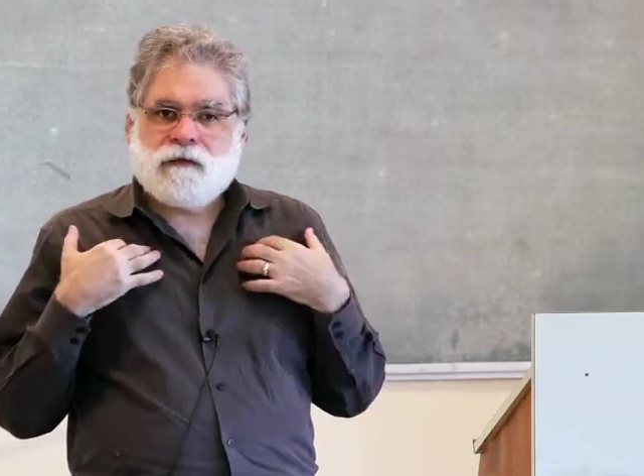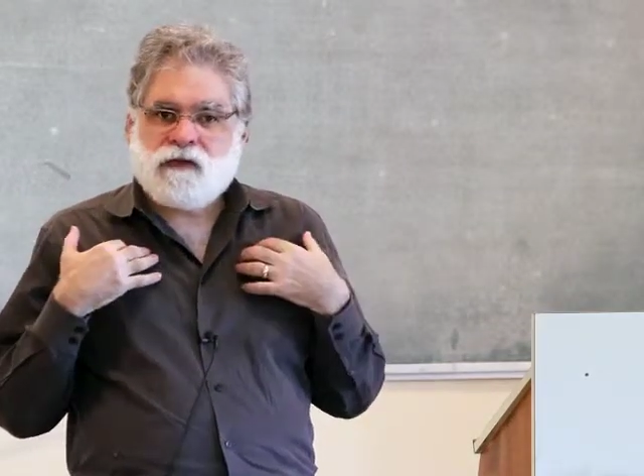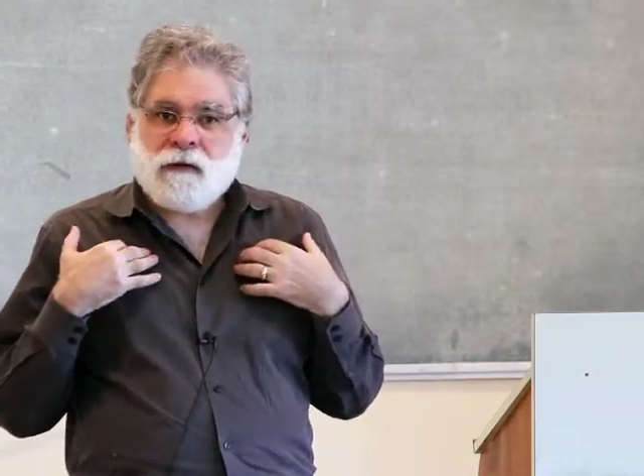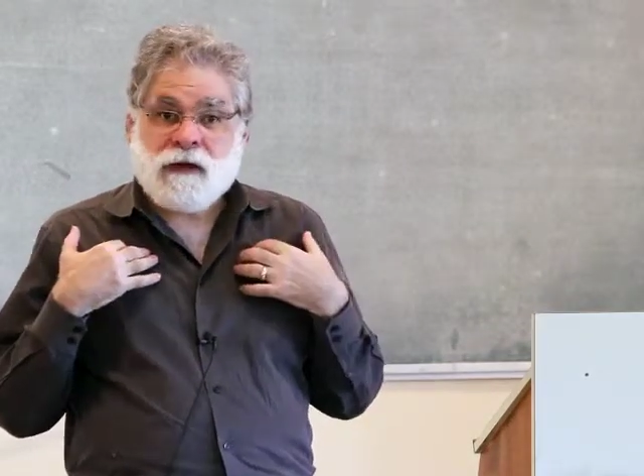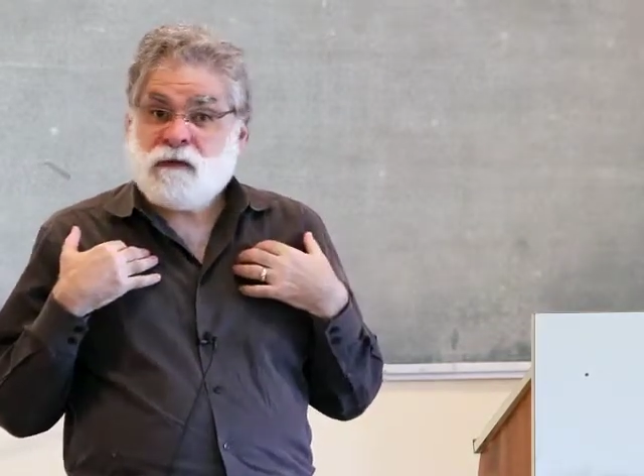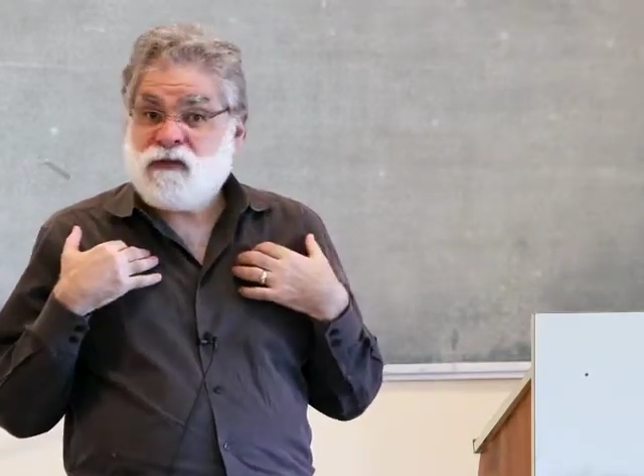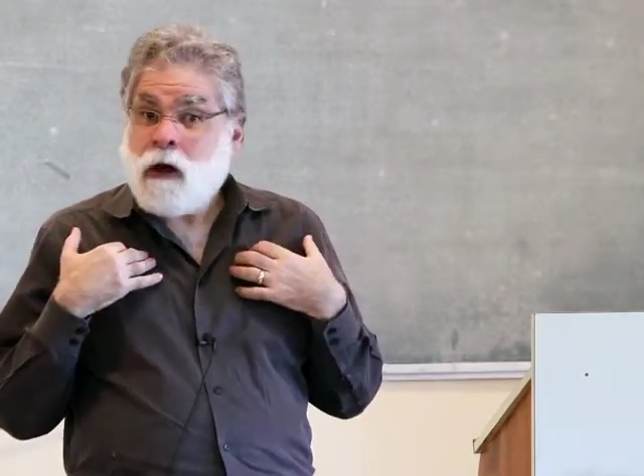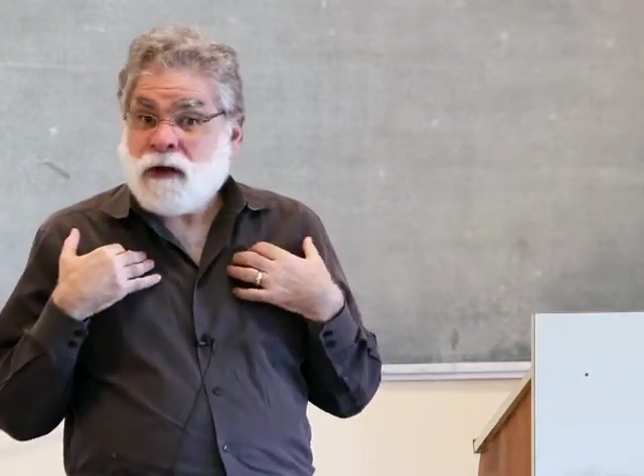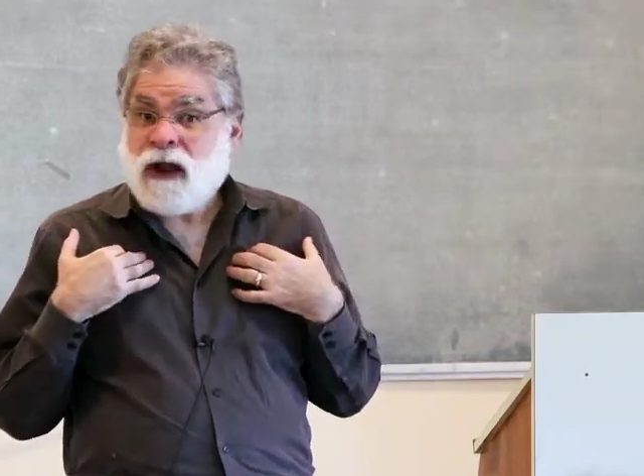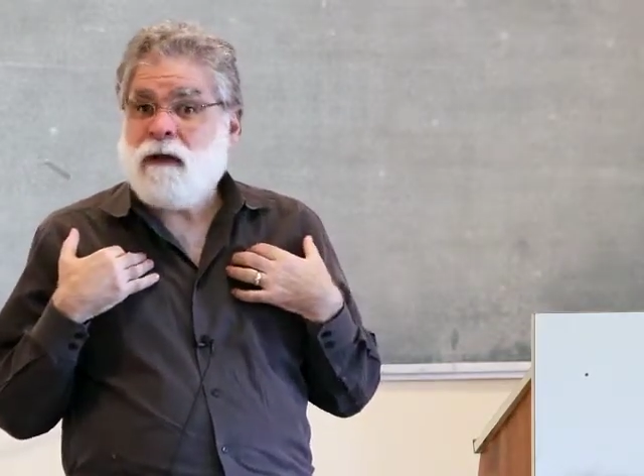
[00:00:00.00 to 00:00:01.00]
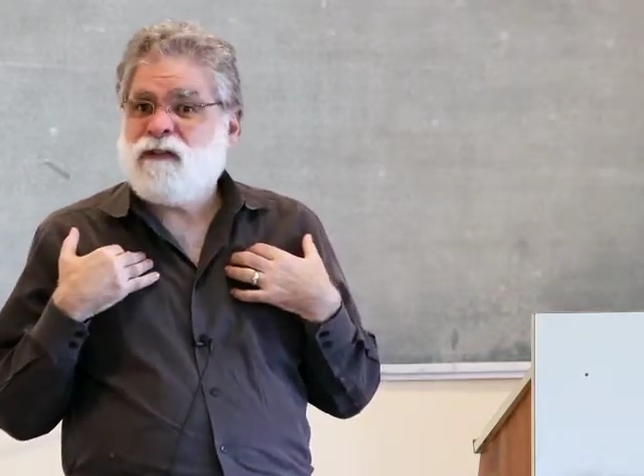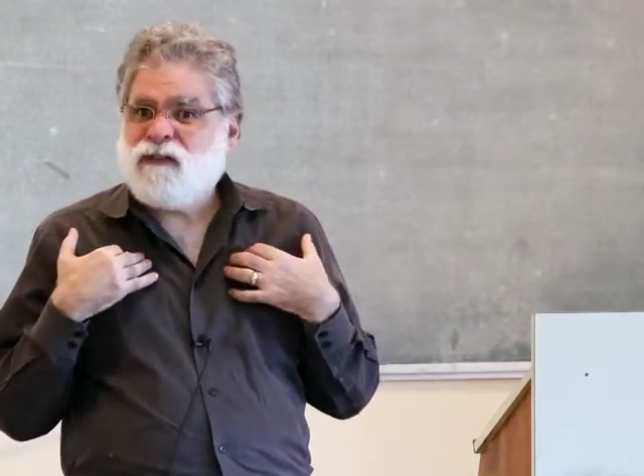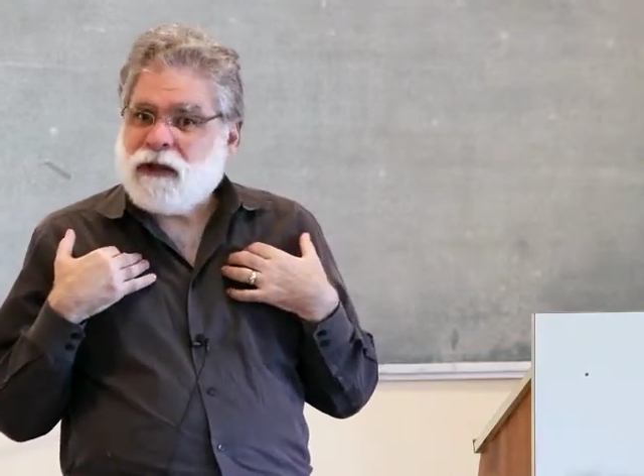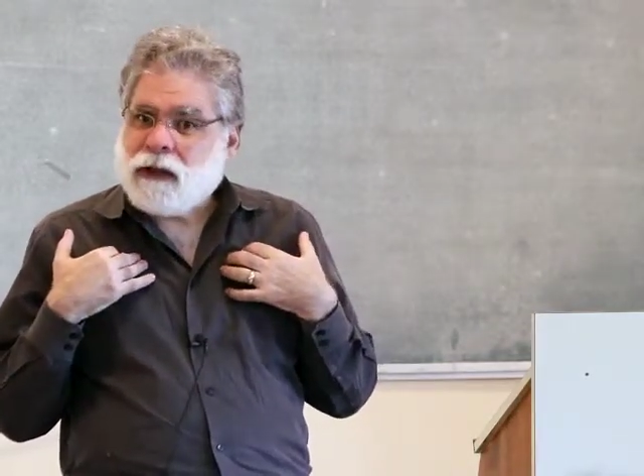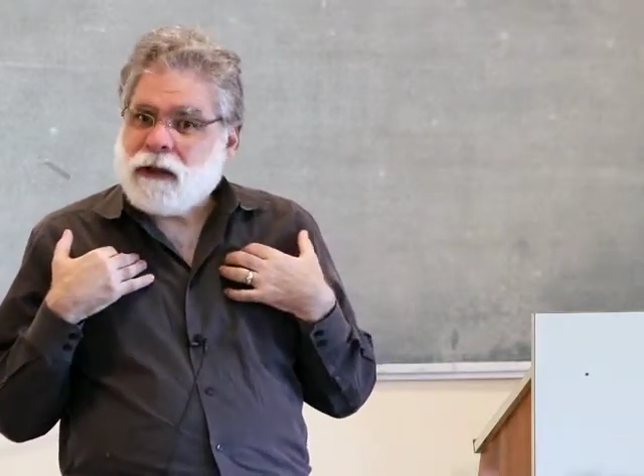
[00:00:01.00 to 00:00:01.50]
So that was not what I
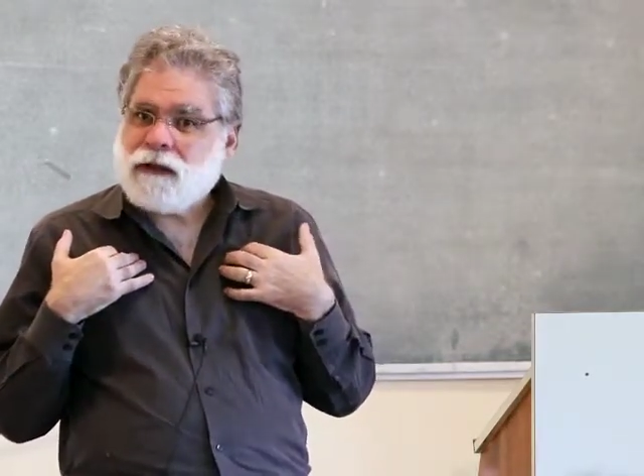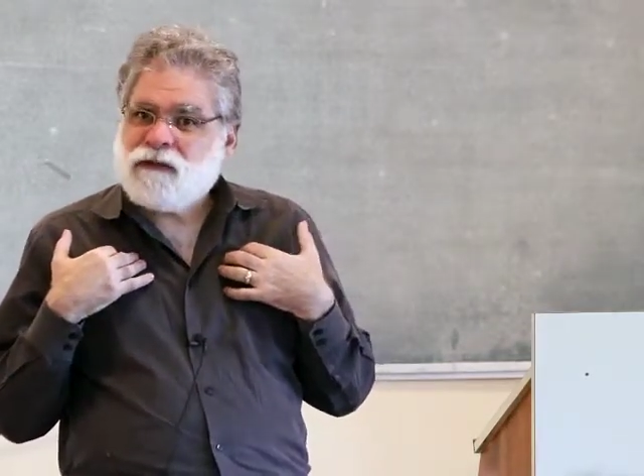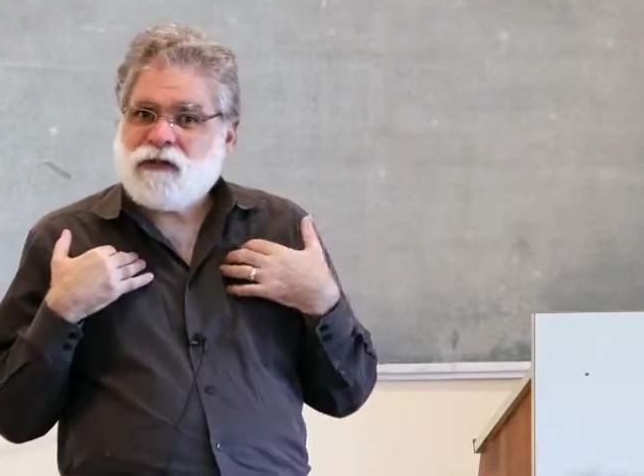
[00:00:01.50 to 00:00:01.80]
was feeling.